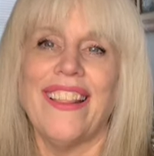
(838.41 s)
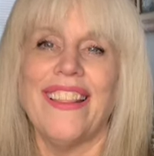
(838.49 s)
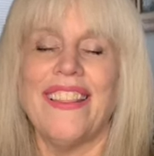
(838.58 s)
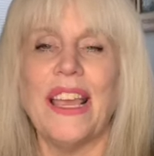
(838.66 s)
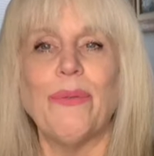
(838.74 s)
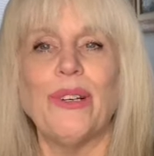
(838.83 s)

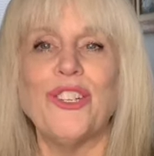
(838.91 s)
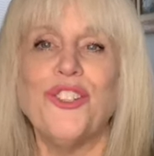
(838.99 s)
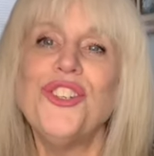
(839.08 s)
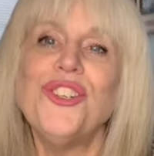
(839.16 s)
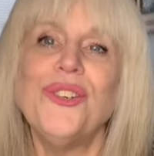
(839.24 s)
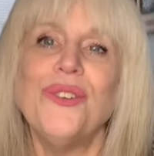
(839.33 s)
they would
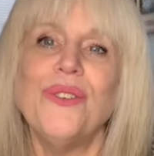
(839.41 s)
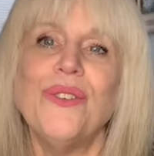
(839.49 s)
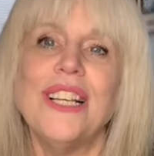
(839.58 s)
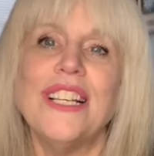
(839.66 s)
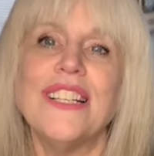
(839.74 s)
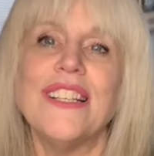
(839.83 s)

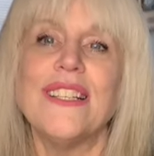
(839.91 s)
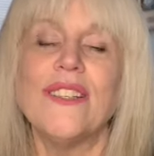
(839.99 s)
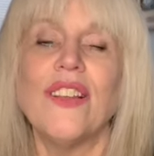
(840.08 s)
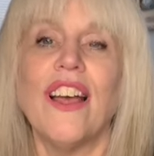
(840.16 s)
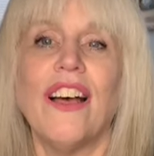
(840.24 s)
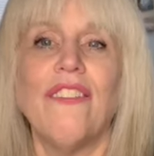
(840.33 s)
do is
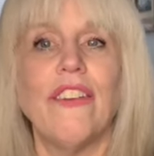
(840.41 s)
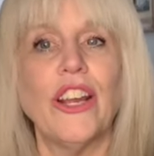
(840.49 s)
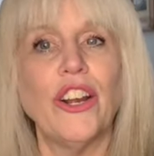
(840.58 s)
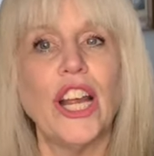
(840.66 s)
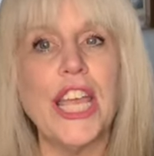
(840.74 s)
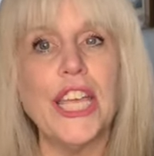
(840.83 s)
a
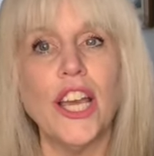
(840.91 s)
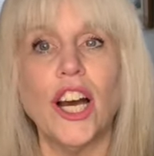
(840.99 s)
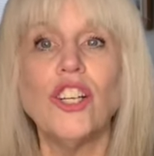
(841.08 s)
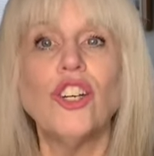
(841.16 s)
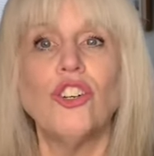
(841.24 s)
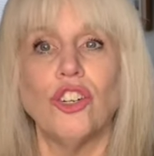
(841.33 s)
very
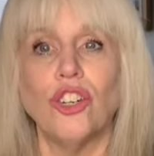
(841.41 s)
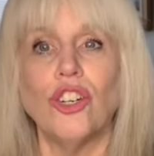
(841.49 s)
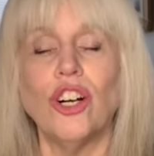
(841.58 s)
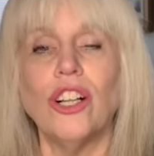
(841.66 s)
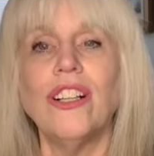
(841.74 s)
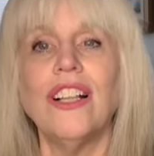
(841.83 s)
young
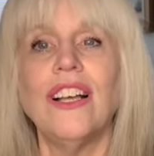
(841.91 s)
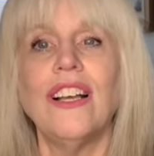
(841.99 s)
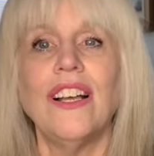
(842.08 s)
girl,